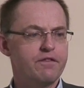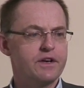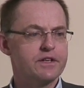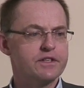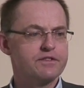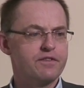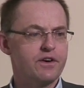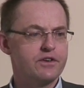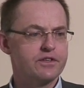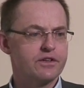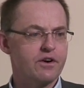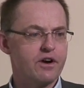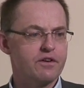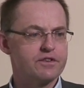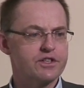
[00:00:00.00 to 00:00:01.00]
fundus
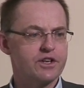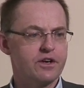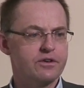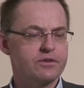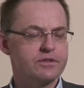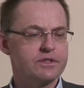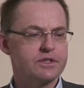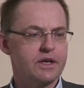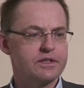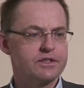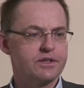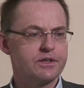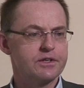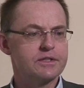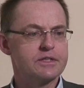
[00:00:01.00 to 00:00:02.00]
photograph shows, as you
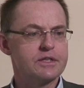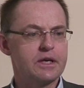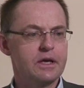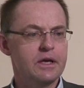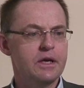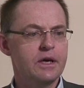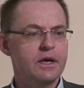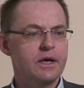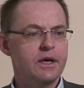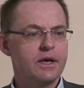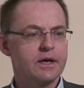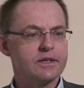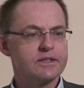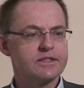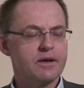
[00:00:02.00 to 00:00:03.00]
can see,
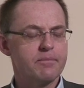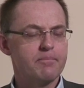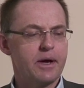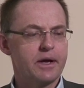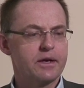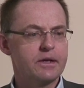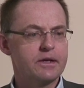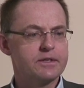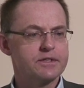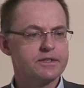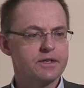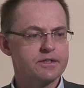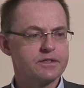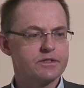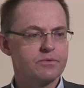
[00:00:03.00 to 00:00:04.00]
a submacular
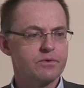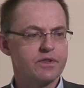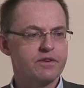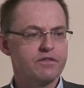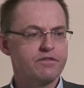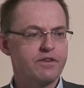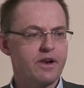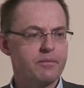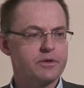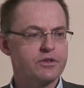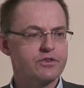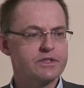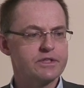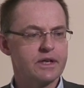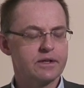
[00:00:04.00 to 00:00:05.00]
cyst with
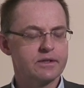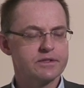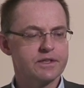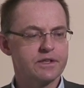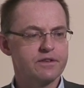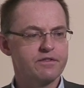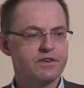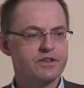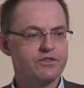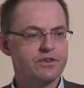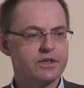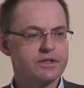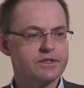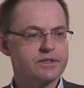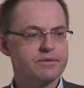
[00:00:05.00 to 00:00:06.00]
inflammatory cells in the
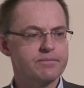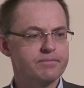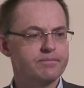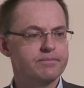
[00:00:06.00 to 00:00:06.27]
vitreous.